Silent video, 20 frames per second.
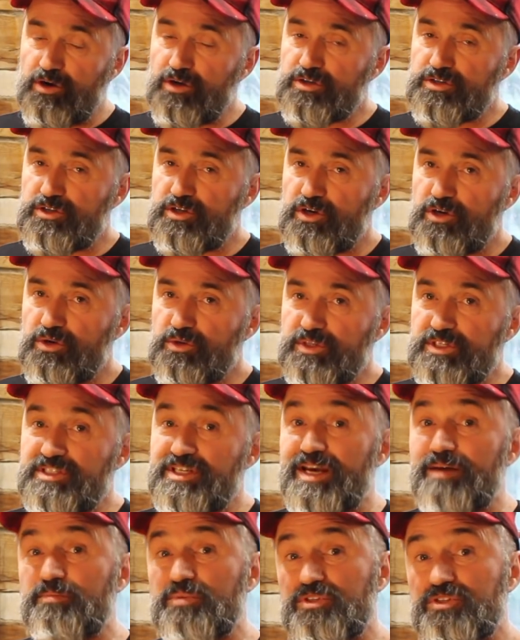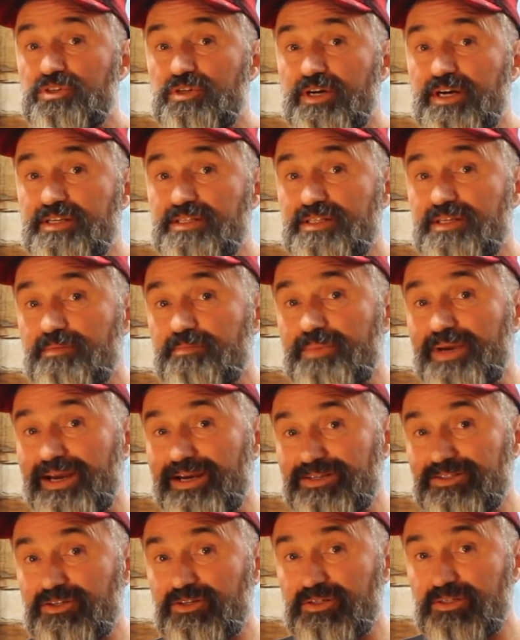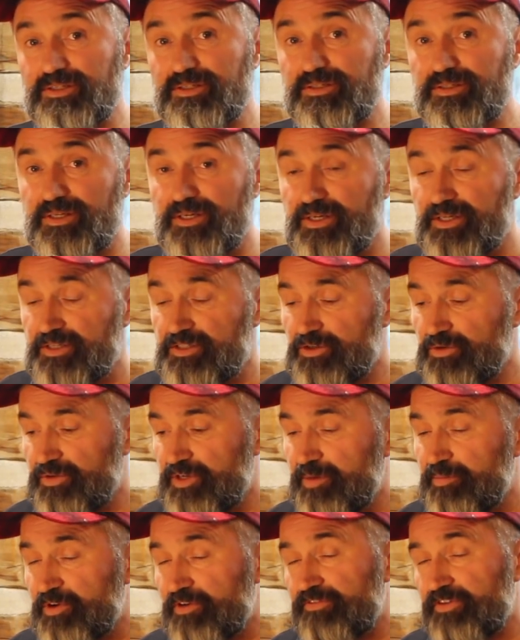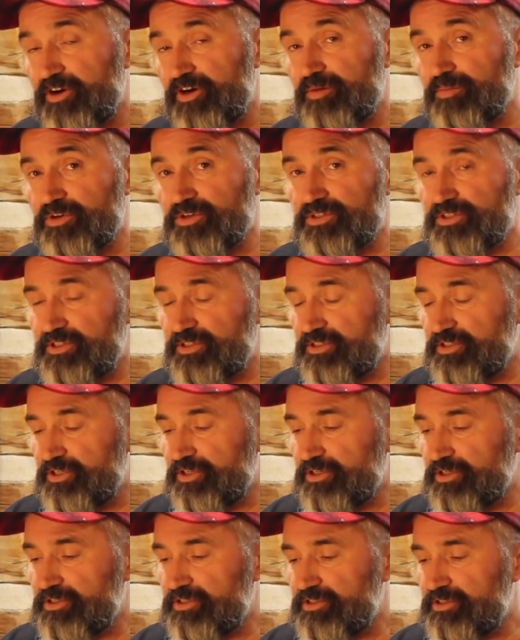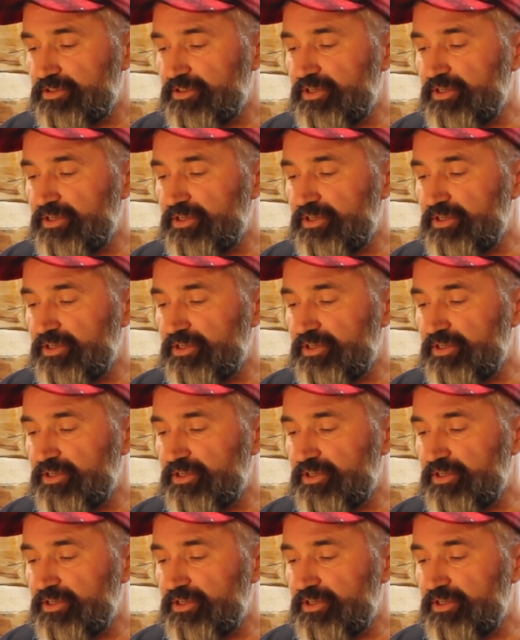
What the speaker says: Also, the temperature has an impact on it. So a number of variables to